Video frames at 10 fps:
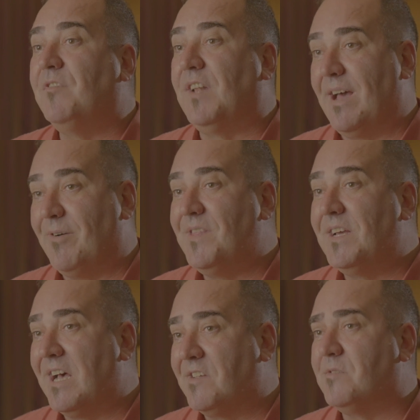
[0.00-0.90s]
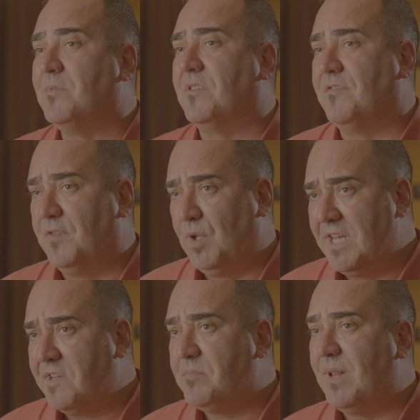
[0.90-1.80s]
of allowing the customer to fully
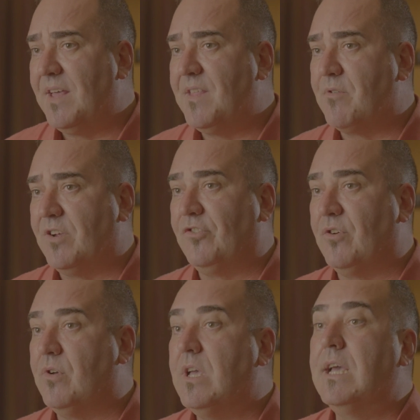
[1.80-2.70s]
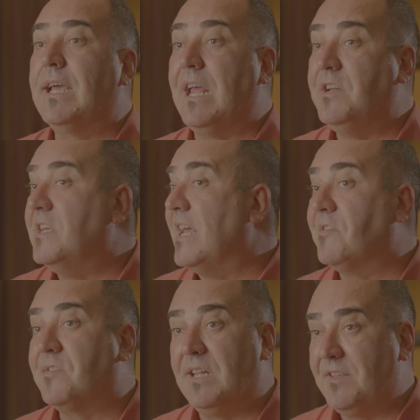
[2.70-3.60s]
explain their issue can
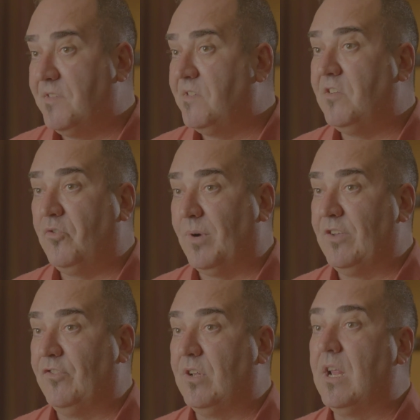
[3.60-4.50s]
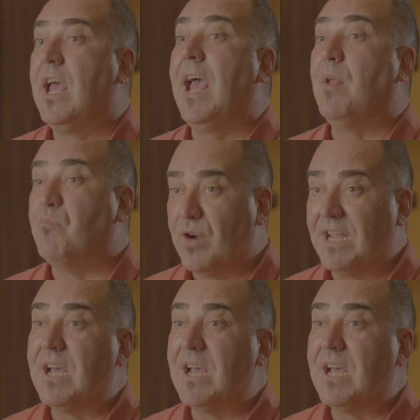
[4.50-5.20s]
de-escalate the situation and bring